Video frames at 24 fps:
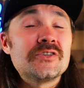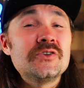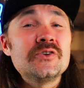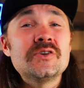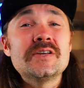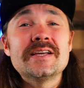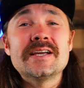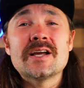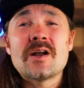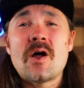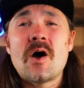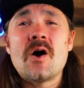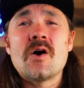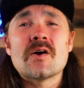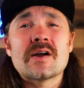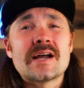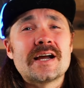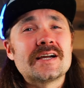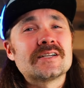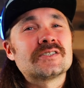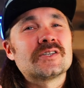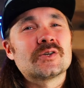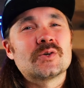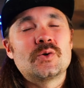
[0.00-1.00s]
You can get all
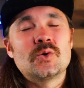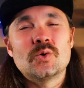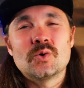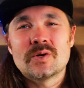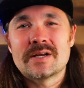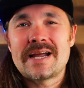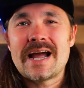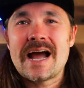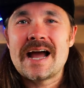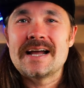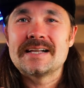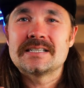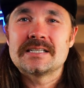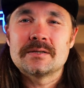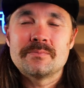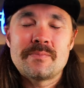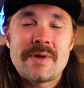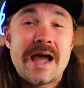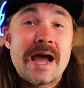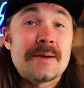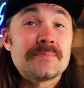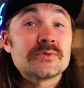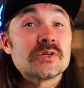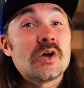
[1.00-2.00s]
kinds of cool guides and
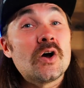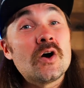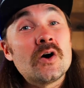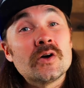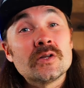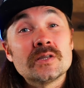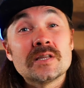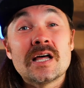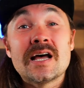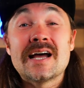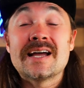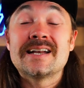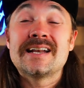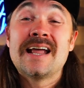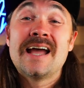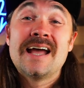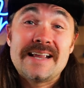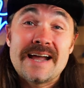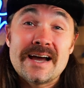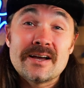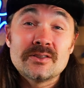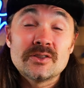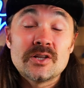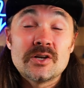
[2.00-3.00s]
maps online,
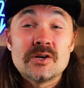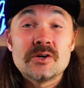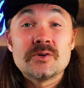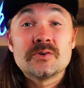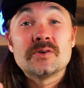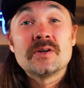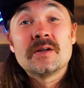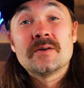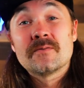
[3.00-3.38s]
download